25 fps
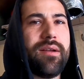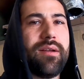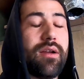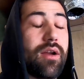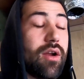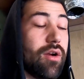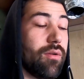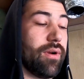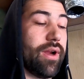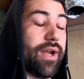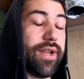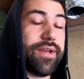
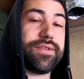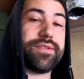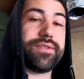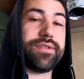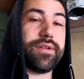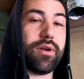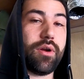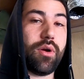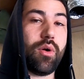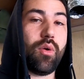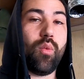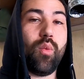All right,
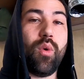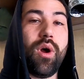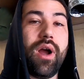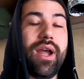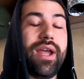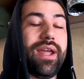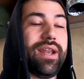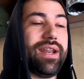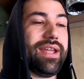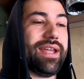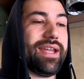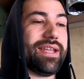so
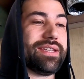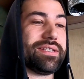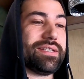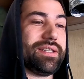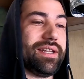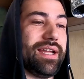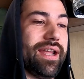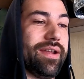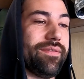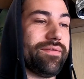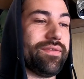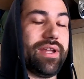Wyatt has
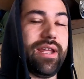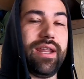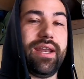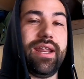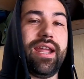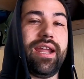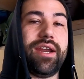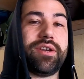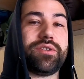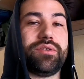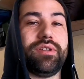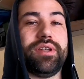left, and
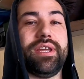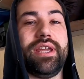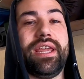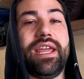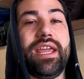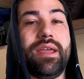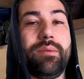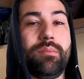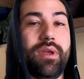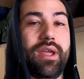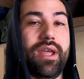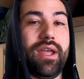actually
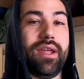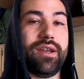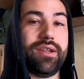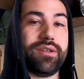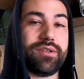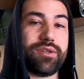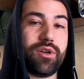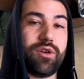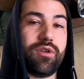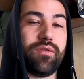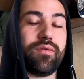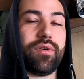him and
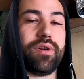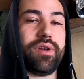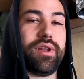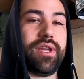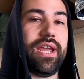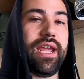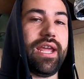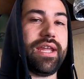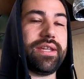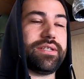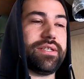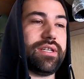his girlfriend
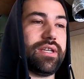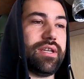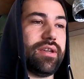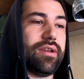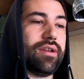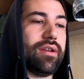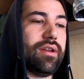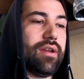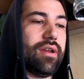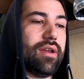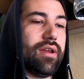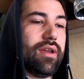
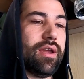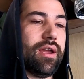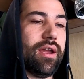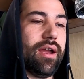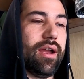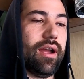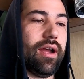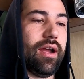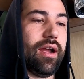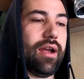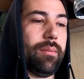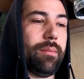Casey
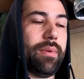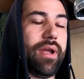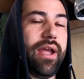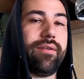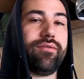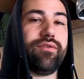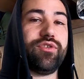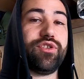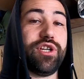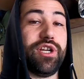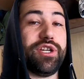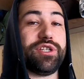
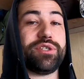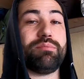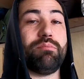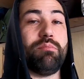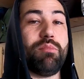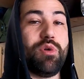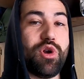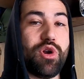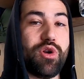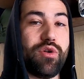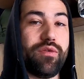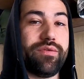have just
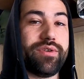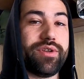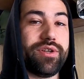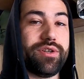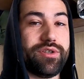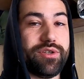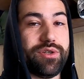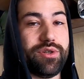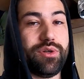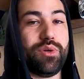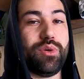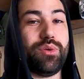
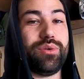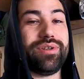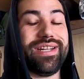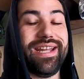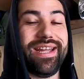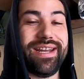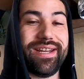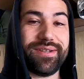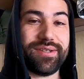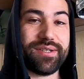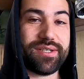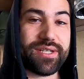moved to
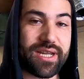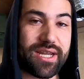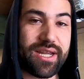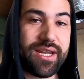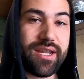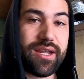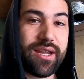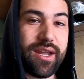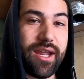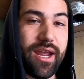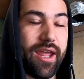Tennessee,